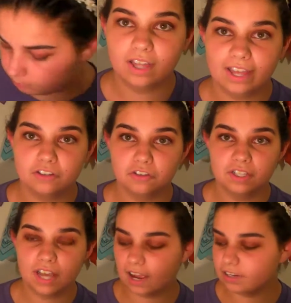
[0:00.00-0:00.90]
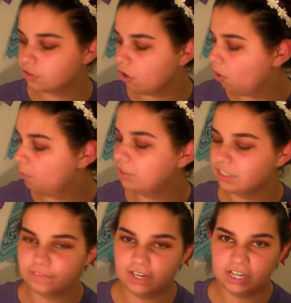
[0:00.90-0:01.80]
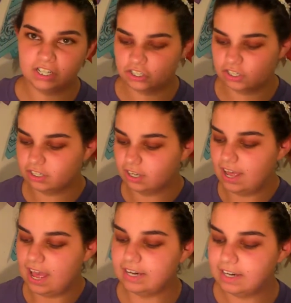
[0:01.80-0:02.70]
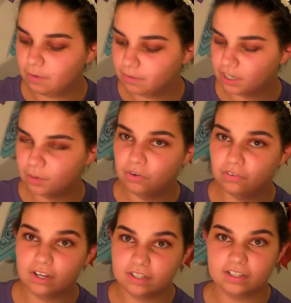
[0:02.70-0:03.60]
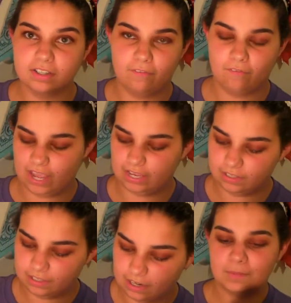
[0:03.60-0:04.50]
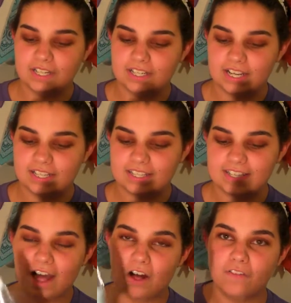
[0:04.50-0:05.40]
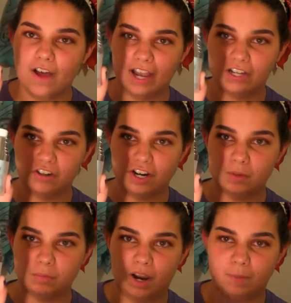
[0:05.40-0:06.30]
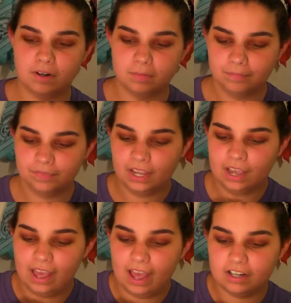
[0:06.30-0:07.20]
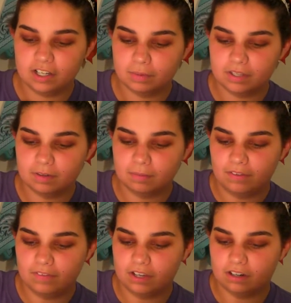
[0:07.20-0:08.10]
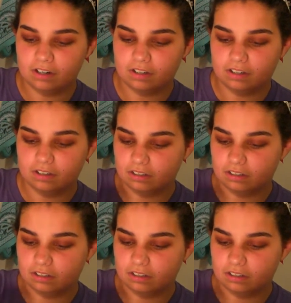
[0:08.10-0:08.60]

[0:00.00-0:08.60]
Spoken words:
Okay, so the eyes are almost finished, and now we're going to move on to the face. I'm going to take this e.l.f. hydrating primer and just put some of my fingers